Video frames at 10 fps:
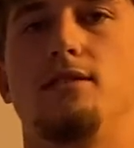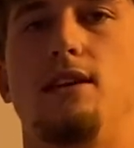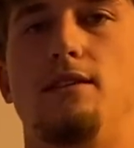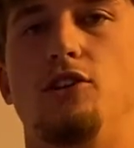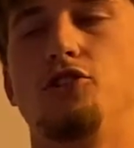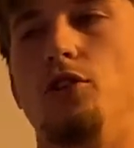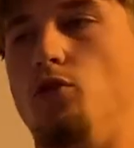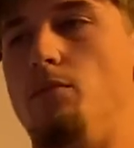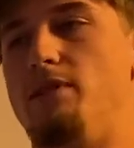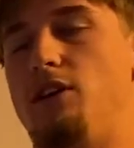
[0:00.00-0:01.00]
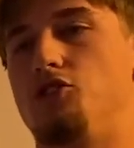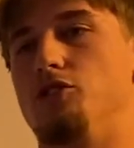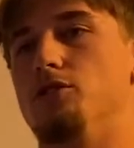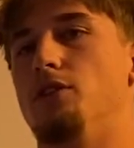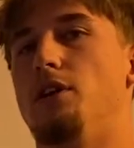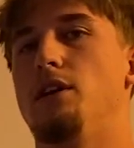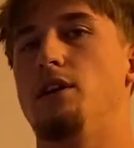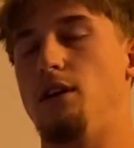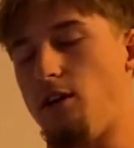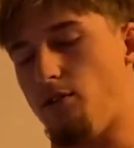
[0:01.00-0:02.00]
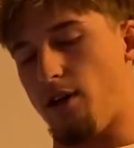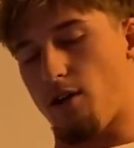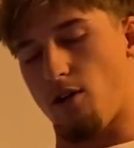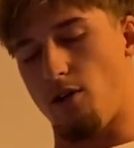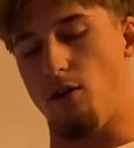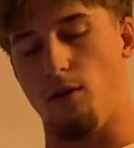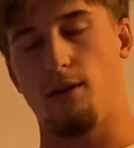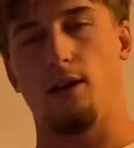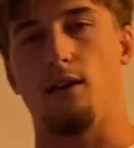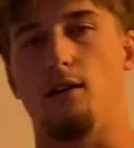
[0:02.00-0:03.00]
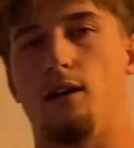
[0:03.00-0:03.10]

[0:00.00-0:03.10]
Say they show you a picture and you're like, oh, okay,